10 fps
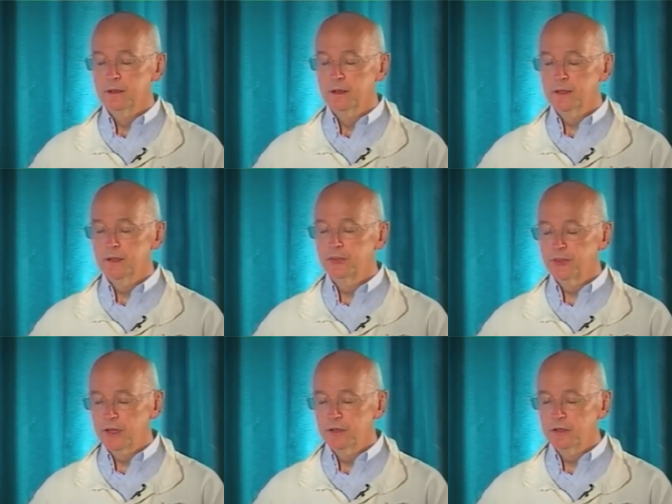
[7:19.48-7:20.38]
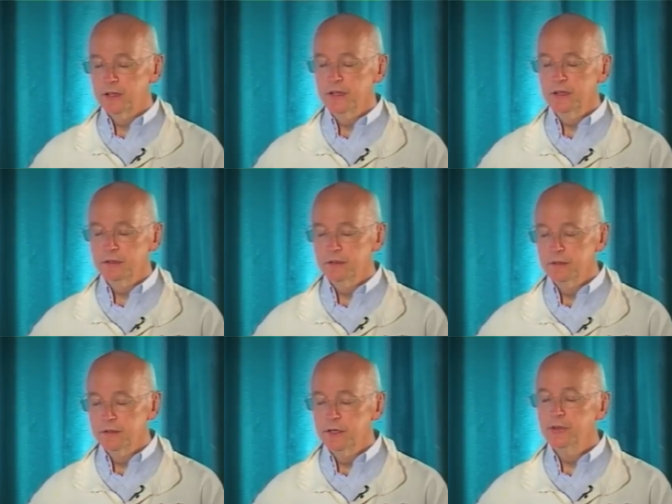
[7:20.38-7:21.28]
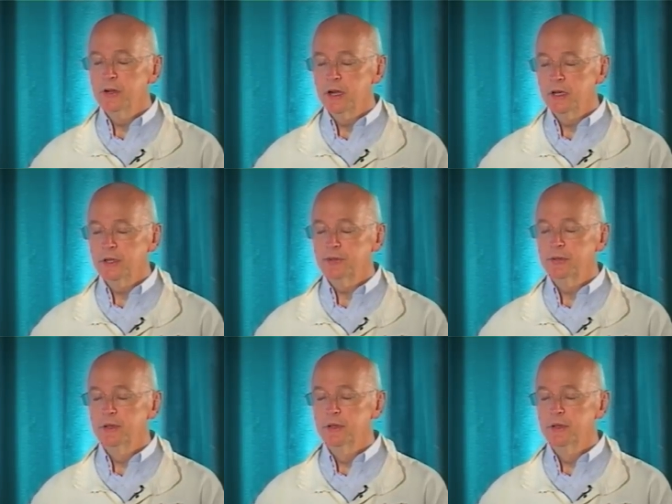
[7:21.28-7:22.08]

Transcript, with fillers: and then silently in your heart